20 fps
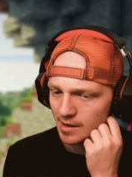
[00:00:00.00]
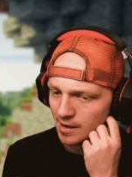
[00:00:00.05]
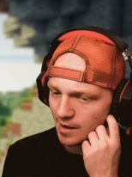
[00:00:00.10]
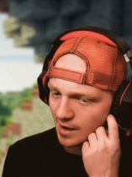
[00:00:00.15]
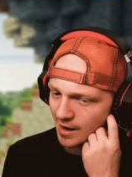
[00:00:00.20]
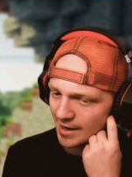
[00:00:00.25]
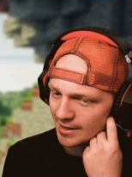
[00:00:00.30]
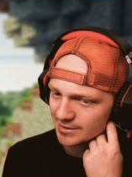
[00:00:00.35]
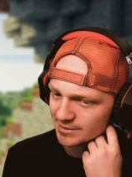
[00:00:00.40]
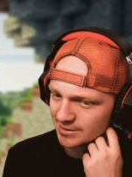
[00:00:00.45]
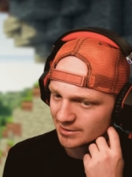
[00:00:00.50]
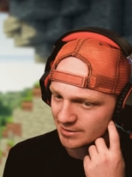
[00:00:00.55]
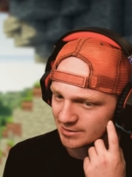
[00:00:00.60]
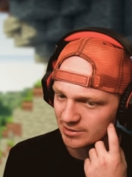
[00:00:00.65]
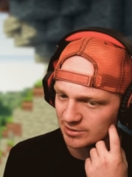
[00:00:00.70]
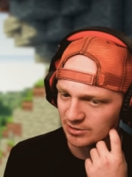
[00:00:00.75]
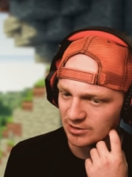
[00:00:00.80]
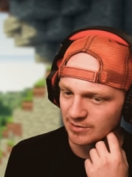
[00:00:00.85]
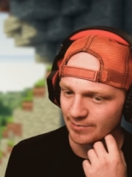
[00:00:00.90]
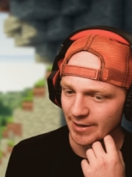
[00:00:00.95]
All right, so this
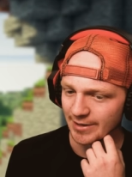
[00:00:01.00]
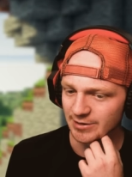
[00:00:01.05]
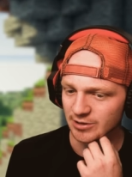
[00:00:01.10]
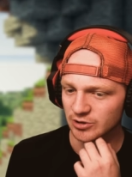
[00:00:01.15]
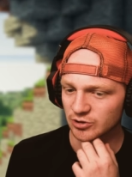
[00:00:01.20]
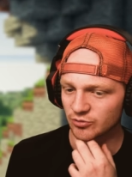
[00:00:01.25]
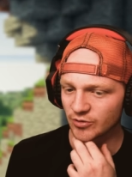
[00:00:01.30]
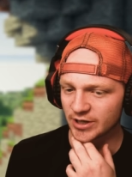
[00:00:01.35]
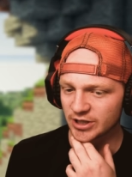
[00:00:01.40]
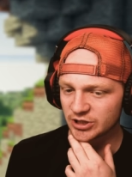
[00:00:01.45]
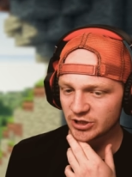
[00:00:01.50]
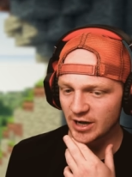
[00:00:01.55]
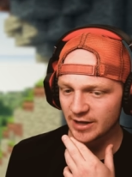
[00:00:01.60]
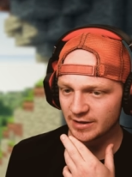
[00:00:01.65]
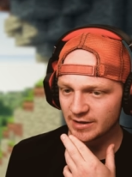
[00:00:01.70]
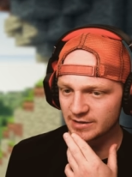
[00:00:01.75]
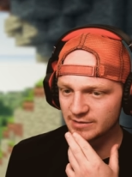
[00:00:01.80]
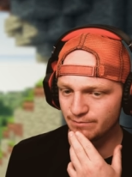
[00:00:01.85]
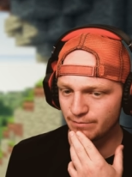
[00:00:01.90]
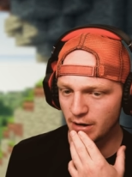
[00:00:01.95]
dude's about to trick
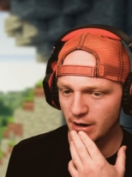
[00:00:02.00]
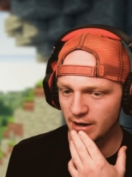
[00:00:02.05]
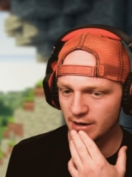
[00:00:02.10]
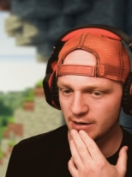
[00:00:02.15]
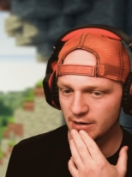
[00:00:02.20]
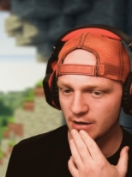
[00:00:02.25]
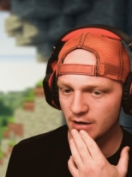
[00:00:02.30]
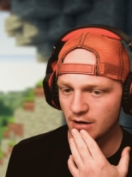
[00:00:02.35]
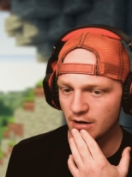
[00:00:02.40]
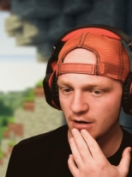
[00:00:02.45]
shot this button.